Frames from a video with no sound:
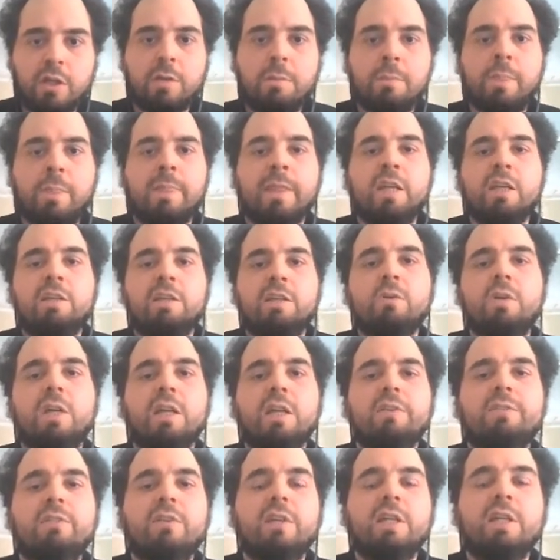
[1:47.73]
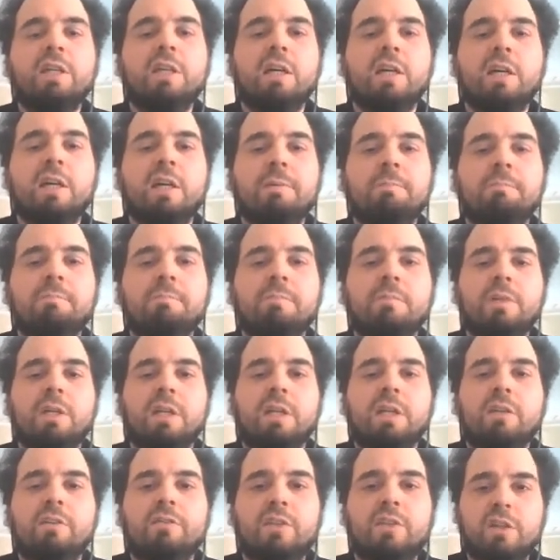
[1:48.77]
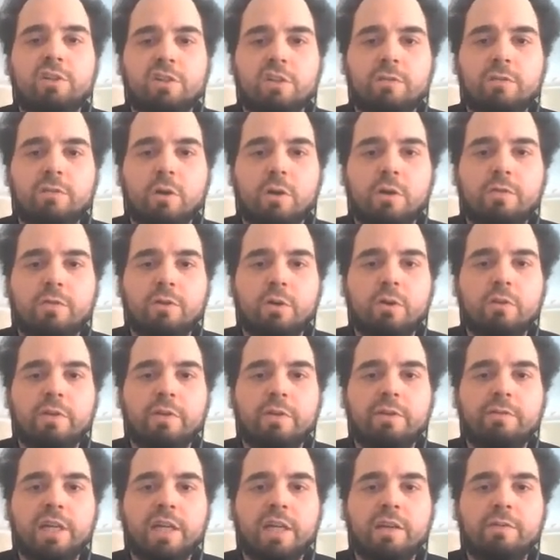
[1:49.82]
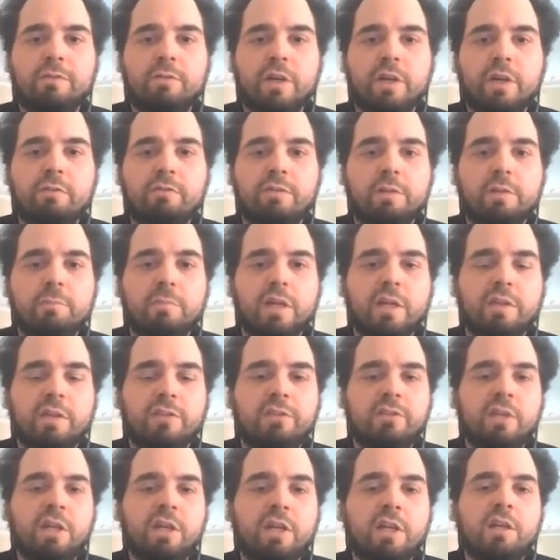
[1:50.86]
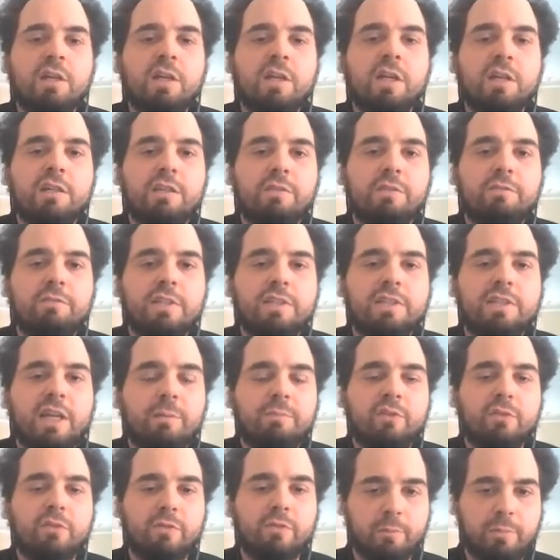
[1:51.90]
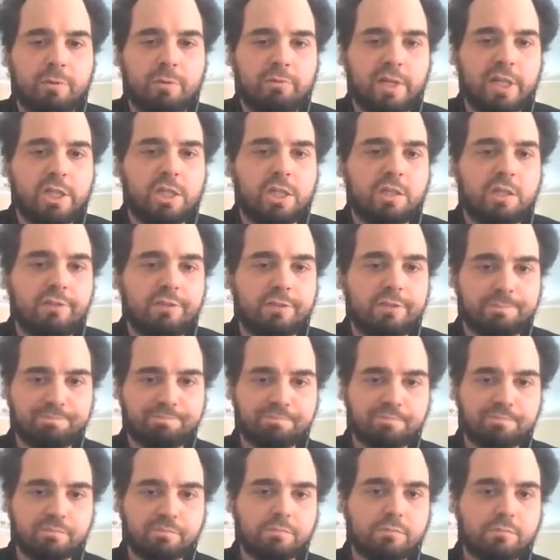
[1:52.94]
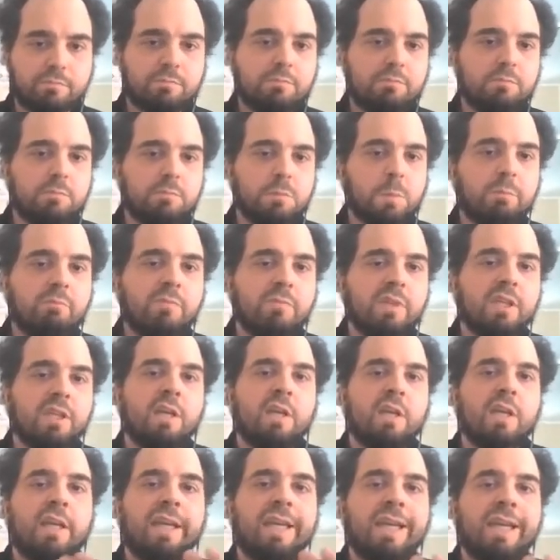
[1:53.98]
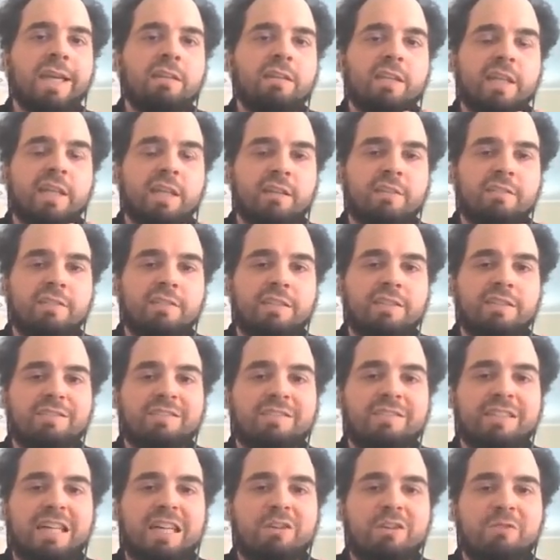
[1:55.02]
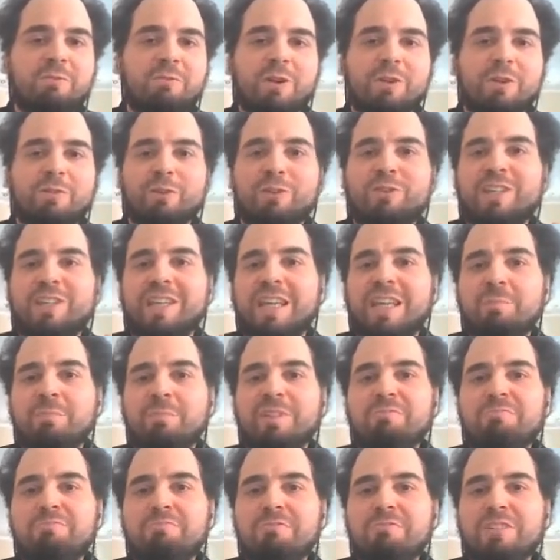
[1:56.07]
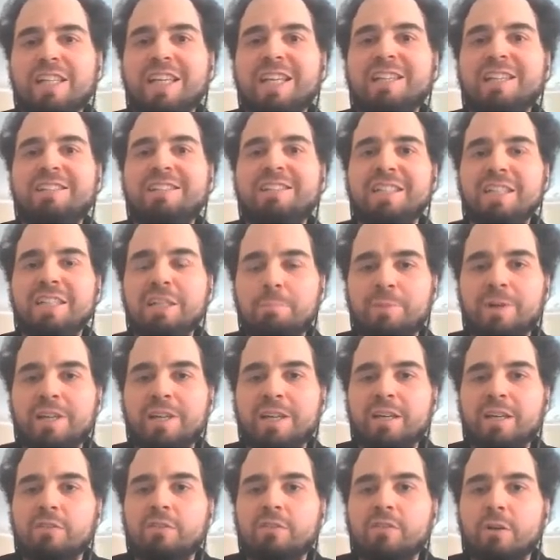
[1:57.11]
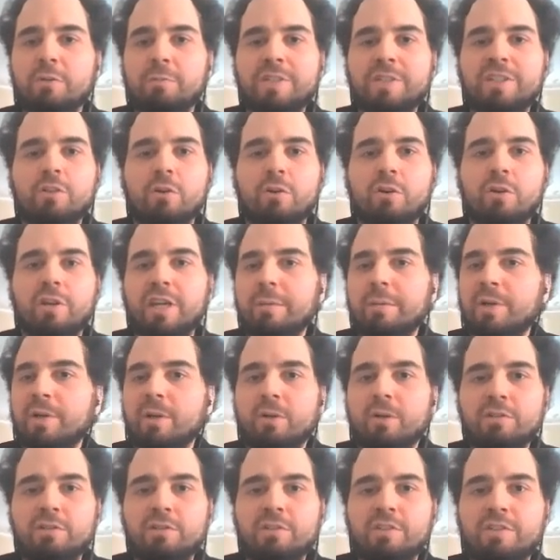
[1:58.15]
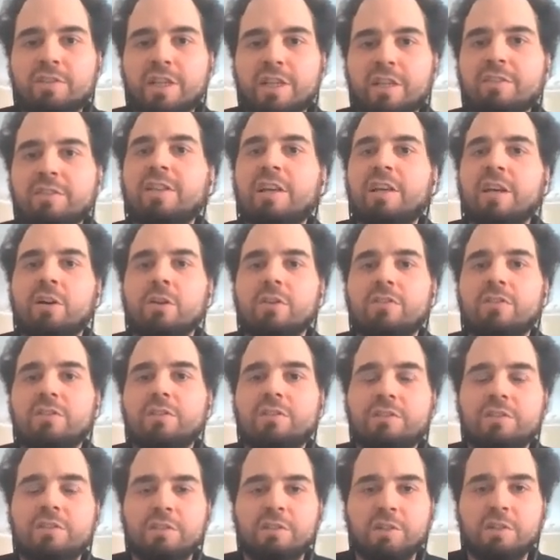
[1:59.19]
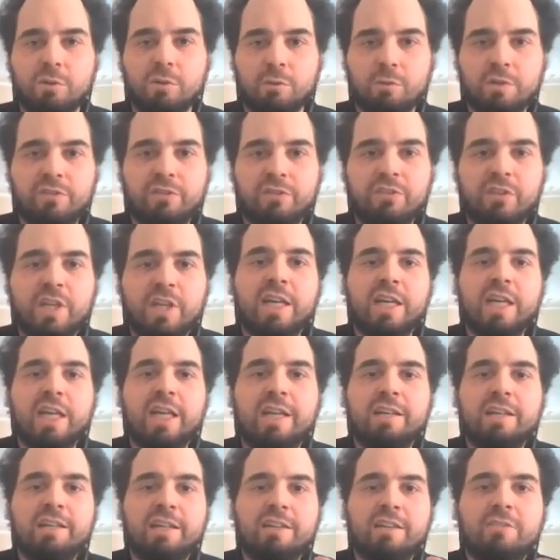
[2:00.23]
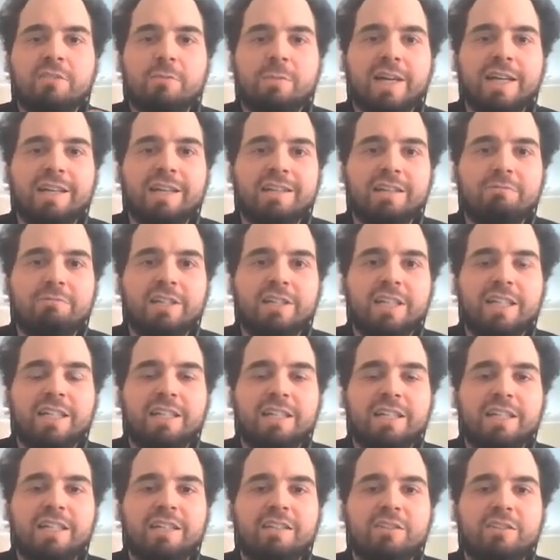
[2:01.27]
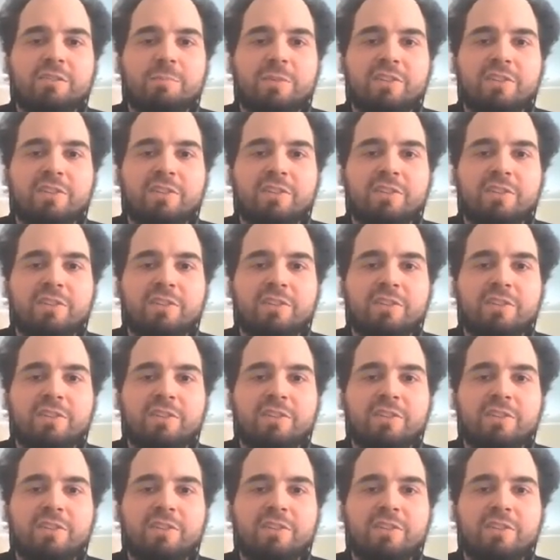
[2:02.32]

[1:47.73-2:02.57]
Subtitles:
Yep. You can see such a workflow where we have for every month different types of operations. And this kind of workflows, they can be really deep. So we're talking about 10,000 nodes, and that's why they really needed a